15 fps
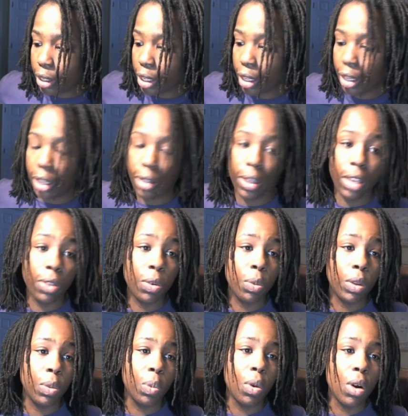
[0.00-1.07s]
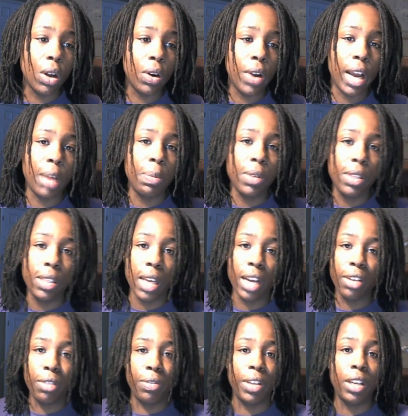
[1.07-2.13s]
either with water, apple
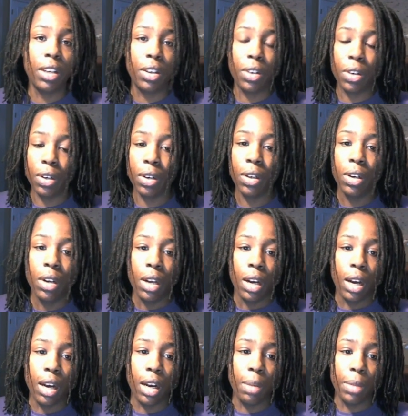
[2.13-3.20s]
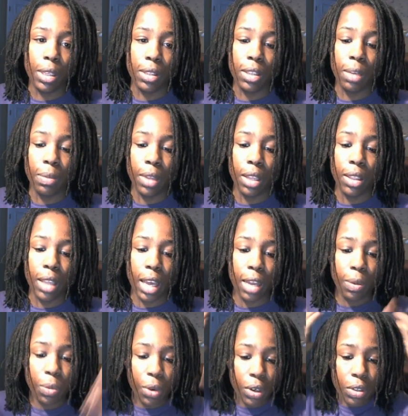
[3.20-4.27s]
cider vinegar. Is something
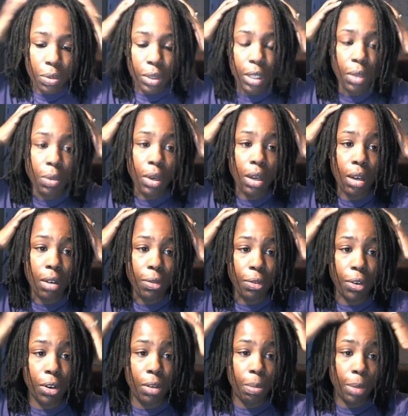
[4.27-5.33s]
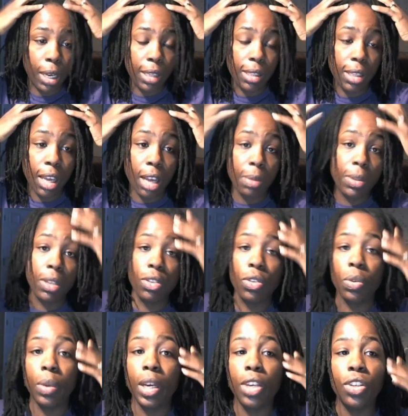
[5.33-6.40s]
that works really well for my scalp
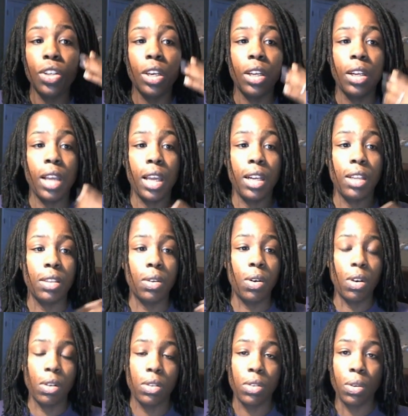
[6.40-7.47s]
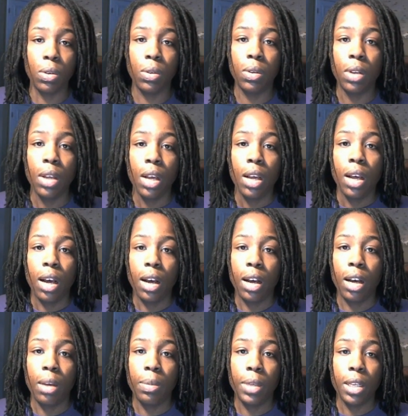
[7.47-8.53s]
situation, and it's also
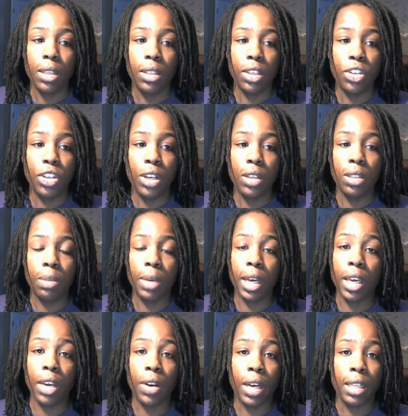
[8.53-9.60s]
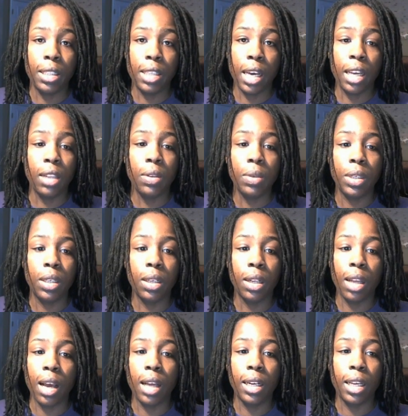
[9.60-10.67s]
conditioning to my hair. I dilute it a
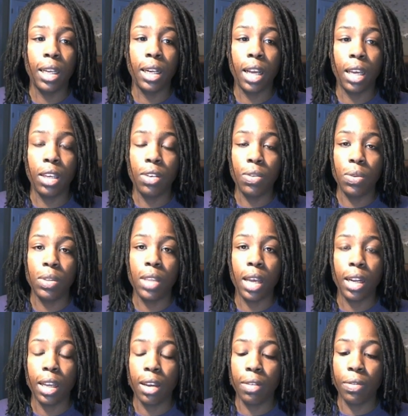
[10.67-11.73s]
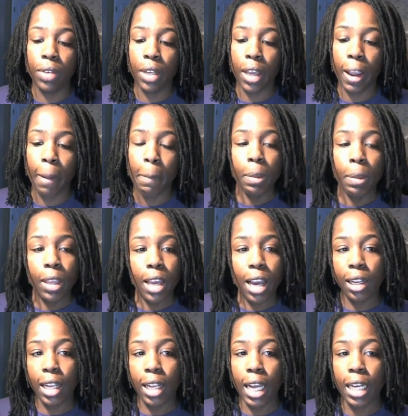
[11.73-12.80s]
lot and I use that every day, kind
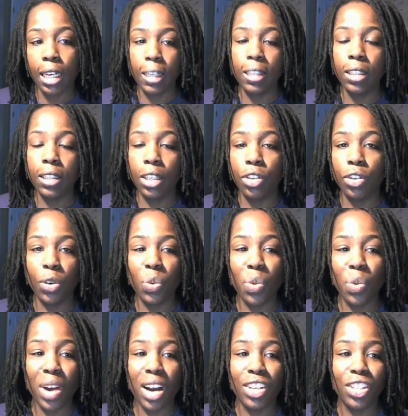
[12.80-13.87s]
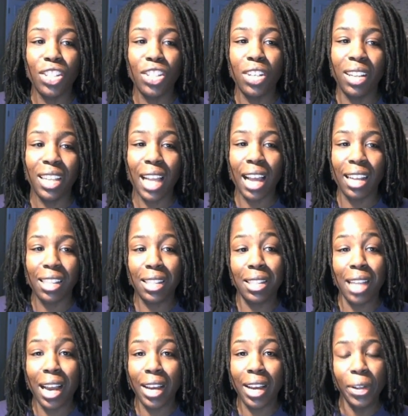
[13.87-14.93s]
of like a conditioner wash lot
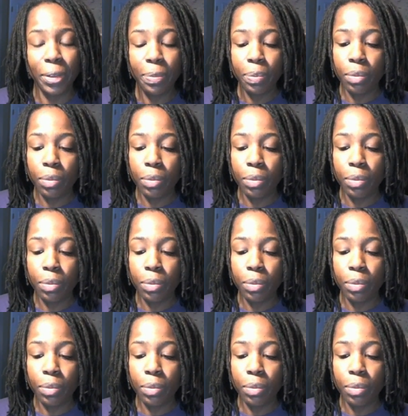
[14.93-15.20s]
style.